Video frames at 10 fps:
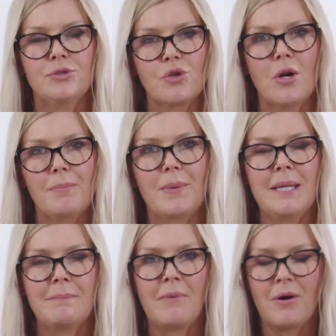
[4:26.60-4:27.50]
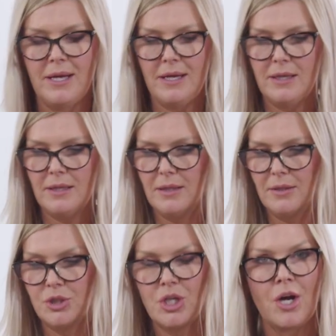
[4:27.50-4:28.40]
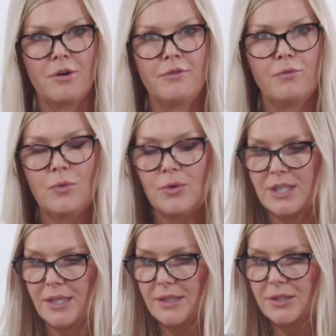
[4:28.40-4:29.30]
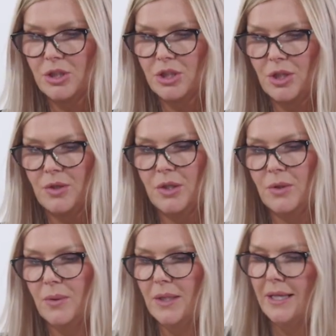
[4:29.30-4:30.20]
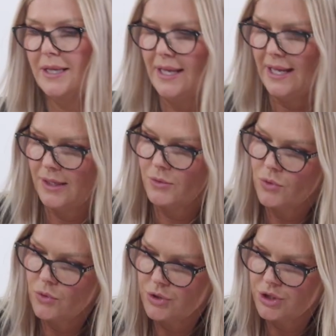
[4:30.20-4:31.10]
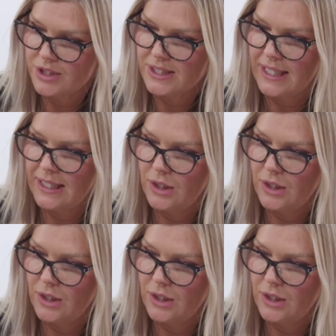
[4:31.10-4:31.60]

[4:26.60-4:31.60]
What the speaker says: drop in my jar of water to show you how gorgeous it